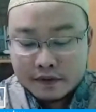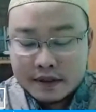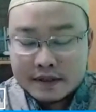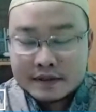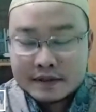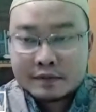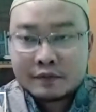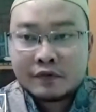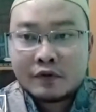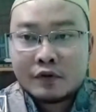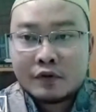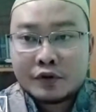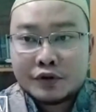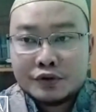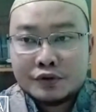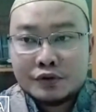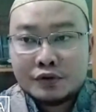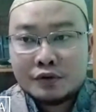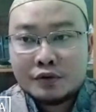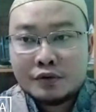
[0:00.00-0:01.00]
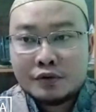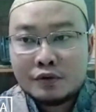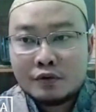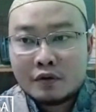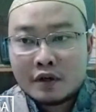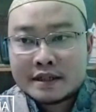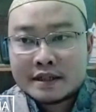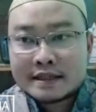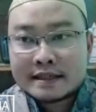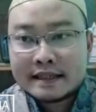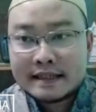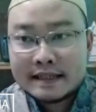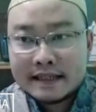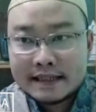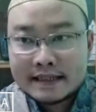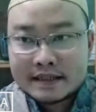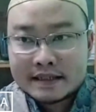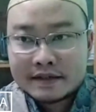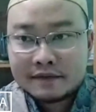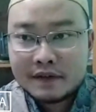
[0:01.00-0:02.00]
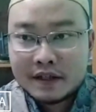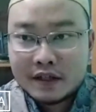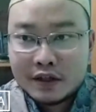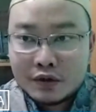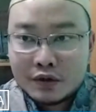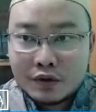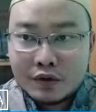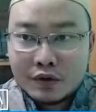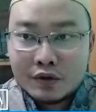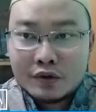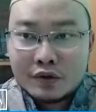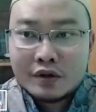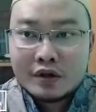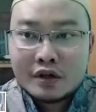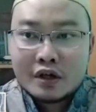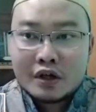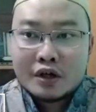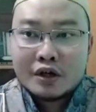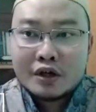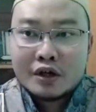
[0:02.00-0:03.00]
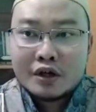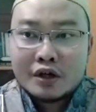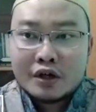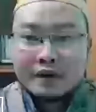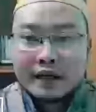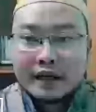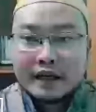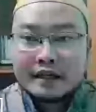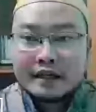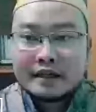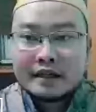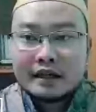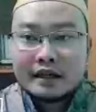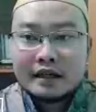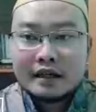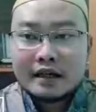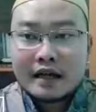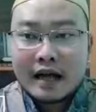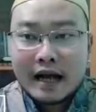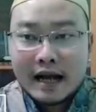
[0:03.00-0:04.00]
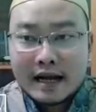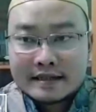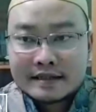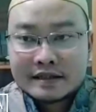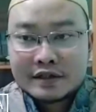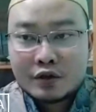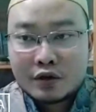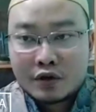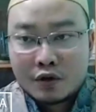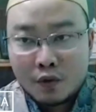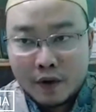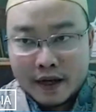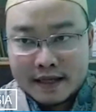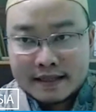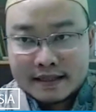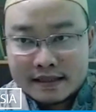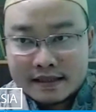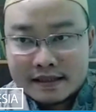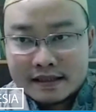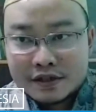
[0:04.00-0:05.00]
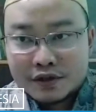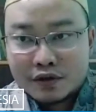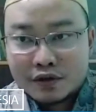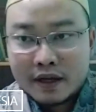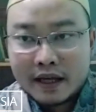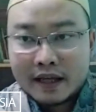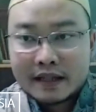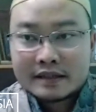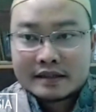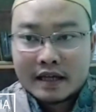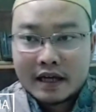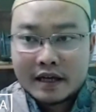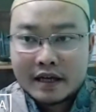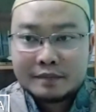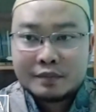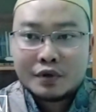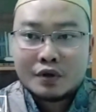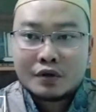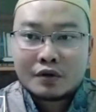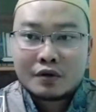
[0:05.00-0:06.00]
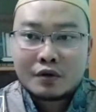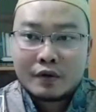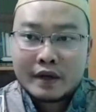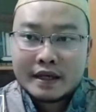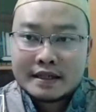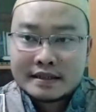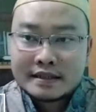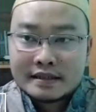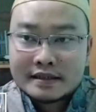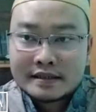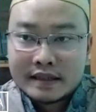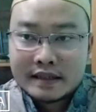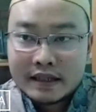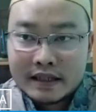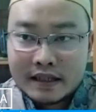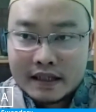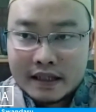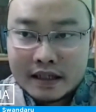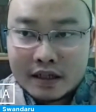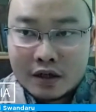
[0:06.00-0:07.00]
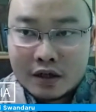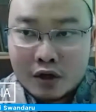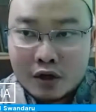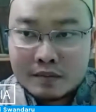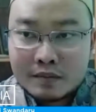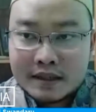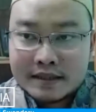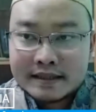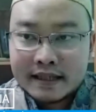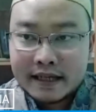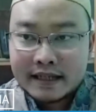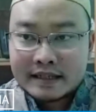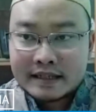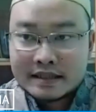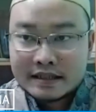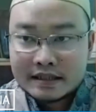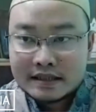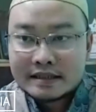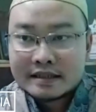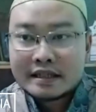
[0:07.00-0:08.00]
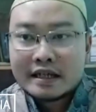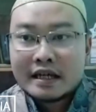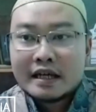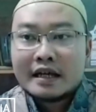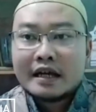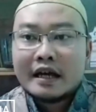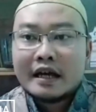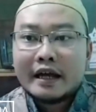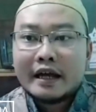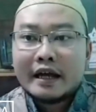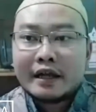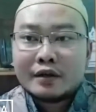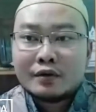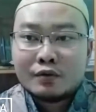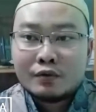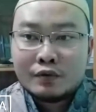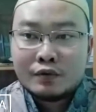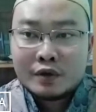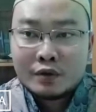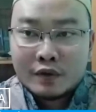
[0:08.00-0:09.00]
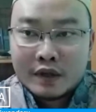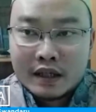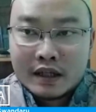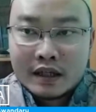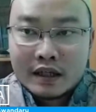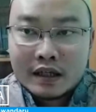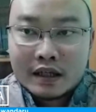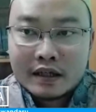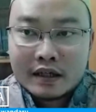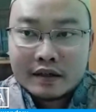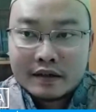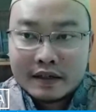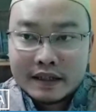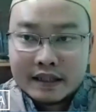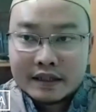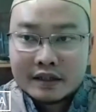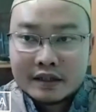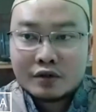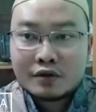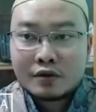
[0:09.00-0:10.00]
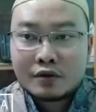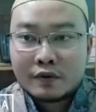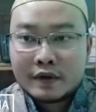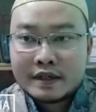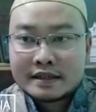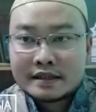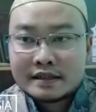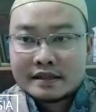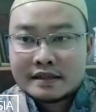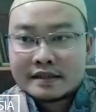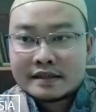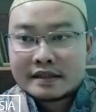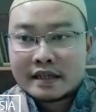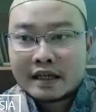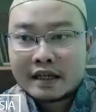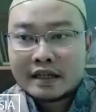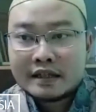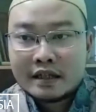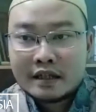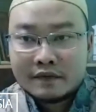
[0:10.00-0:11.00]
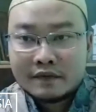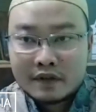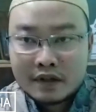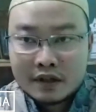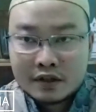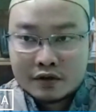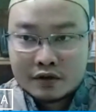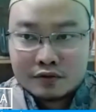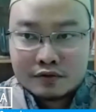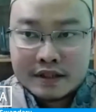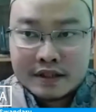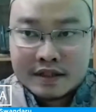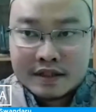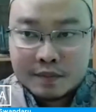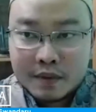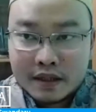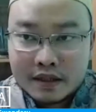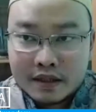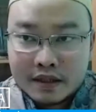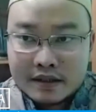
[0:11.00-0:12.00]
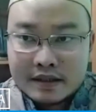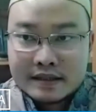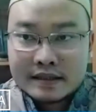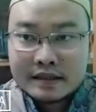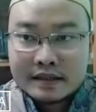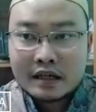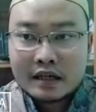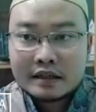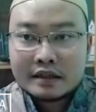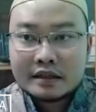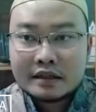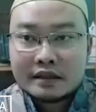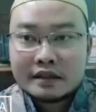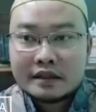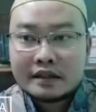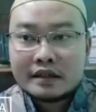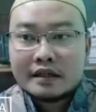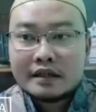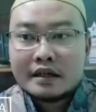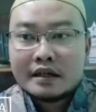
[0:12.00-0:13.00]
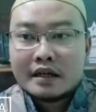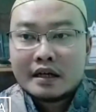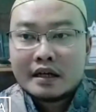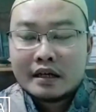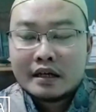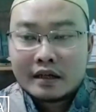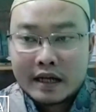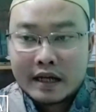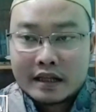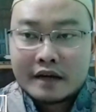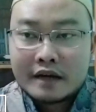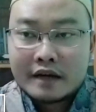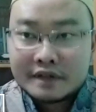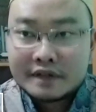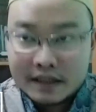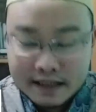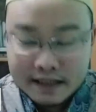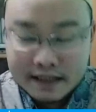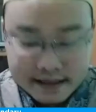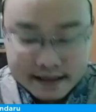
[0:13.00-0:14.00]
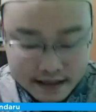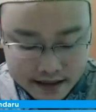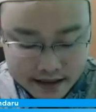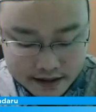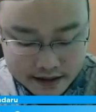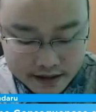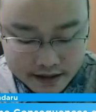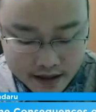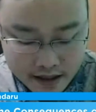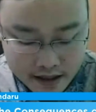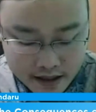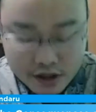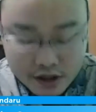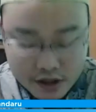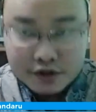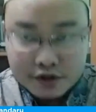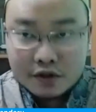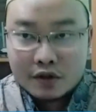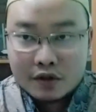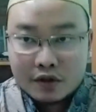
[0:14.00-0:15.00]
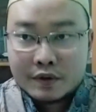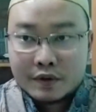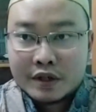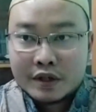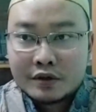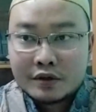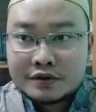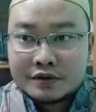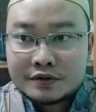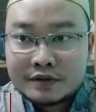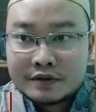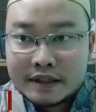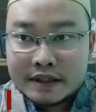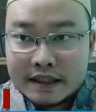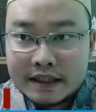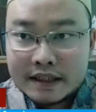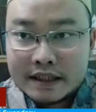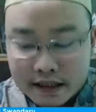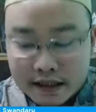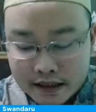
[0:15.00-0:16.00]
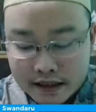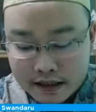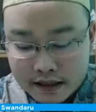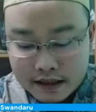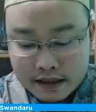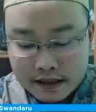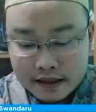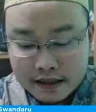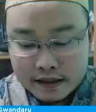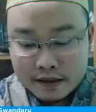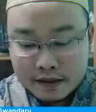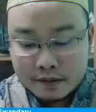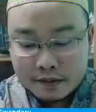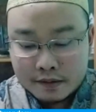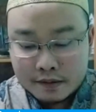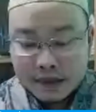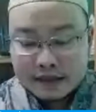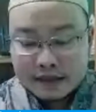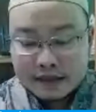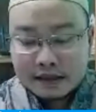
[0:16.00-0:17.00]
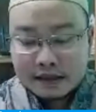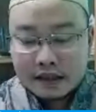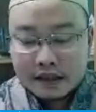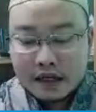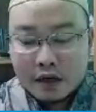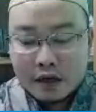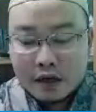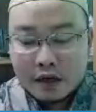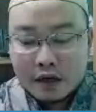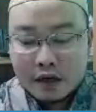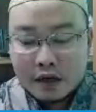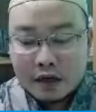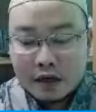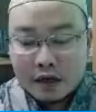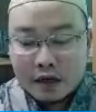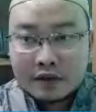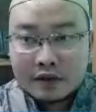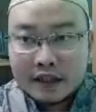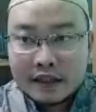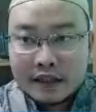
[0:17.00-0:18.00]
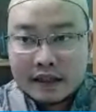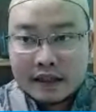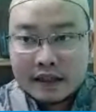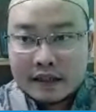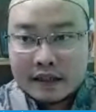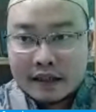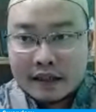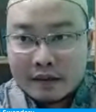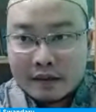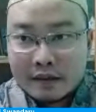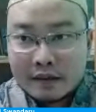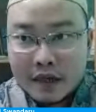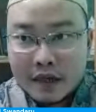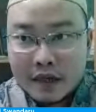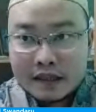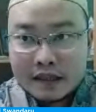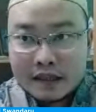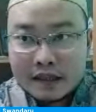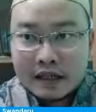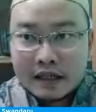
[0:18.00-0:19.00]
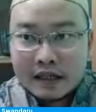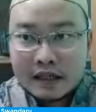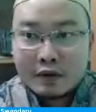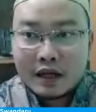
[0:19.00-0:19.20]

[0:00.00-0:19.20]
first for you who watch this video, You can ask your questions. You can type your questions in the comment sections, and we will read your questions and deliver to the speakers right after this session. So we go to the Mr. Lawal Maldoki. Brother